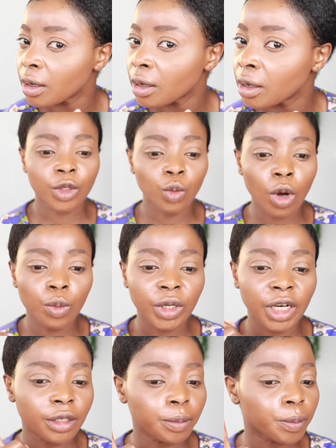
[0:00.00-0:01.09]
The one
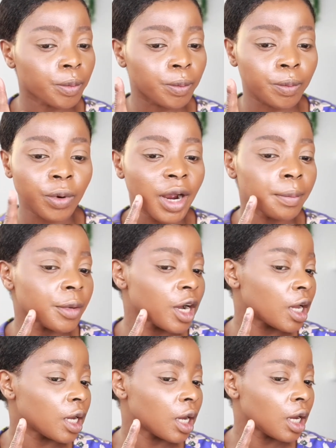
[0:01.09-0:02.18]
without the primer
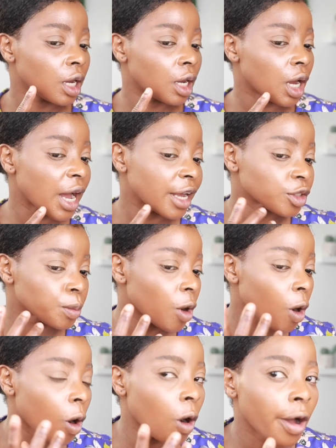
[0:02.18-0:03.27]
has more
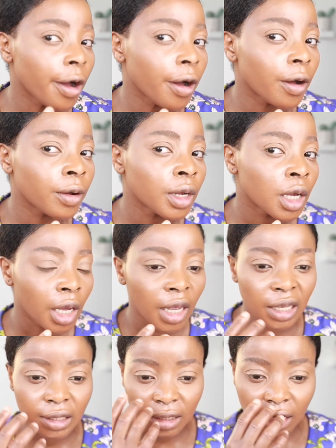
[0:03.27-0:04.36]
oil.
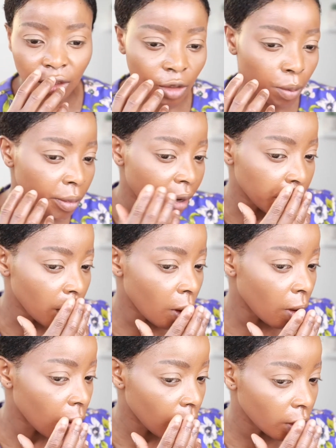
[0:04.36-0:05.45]
It's settled on my
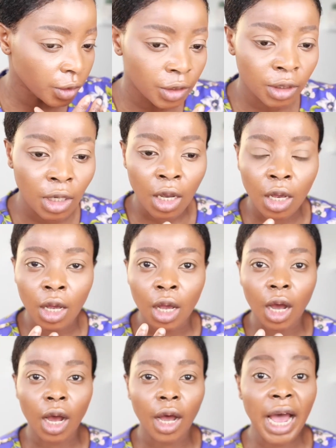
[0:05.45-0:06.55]
pores.
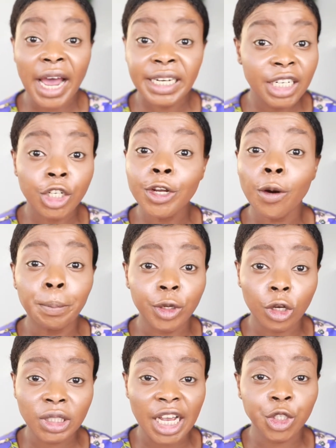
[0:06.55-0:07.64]
I did not
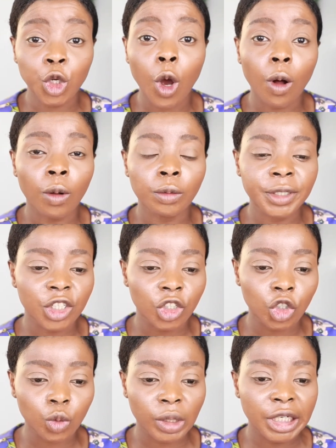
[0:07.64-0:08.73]
blot at all because I
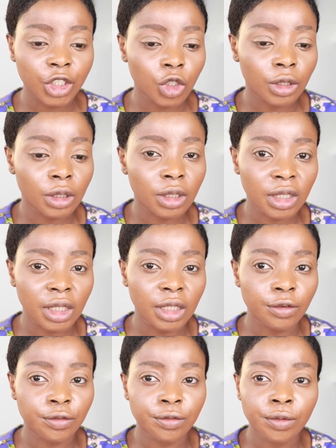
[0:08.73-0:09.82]
just wanted you to see the
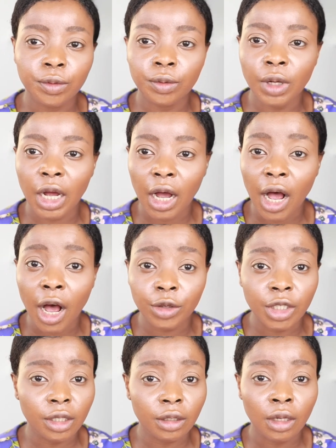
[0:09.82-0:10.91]
full how
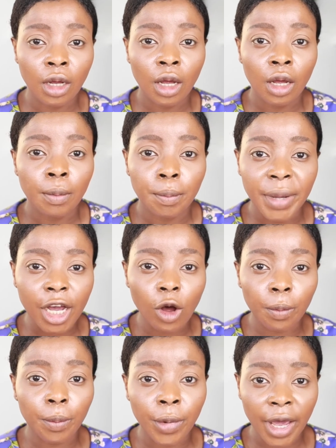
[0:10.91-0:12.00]
the makeup
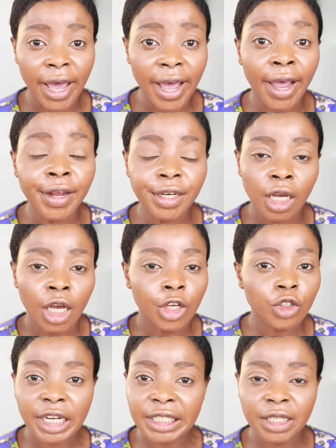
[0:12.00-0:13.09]
had.
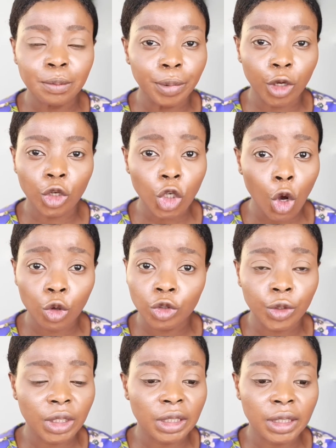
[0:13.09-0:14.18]
So I didn't blot all
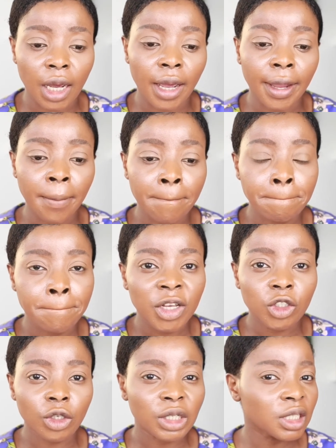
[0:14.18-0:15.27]
through the day.
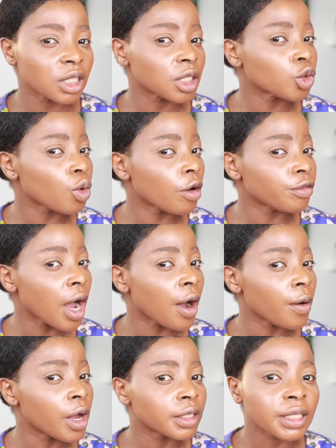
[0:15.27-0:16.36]
So this is 12
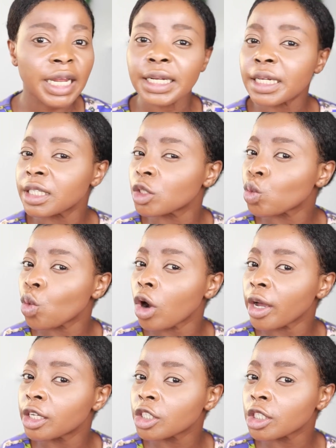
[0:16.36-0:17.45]
hours and this is what
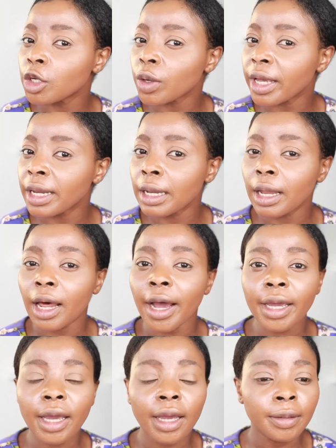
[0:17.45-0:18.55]
it's looking like.
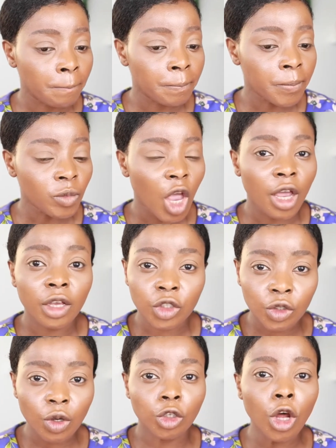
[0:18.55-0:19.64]

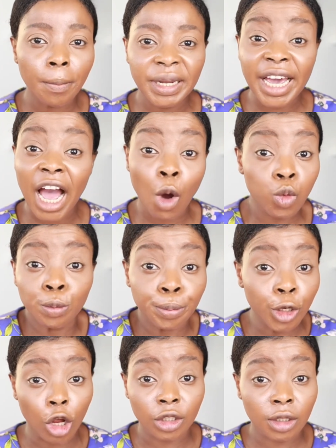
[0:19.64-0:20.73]
So normally I would
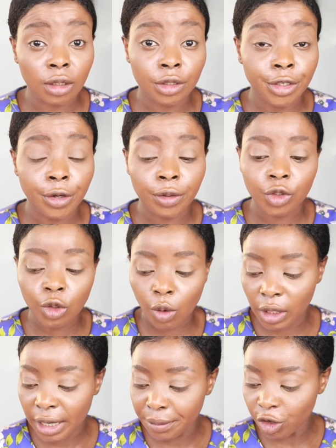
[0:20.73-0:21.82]
blot, you know, so
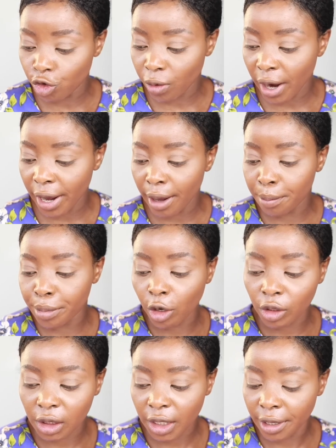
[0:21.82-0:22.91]
let me try and blot
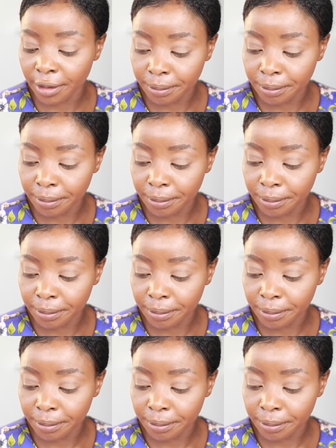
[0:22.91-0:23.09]
then.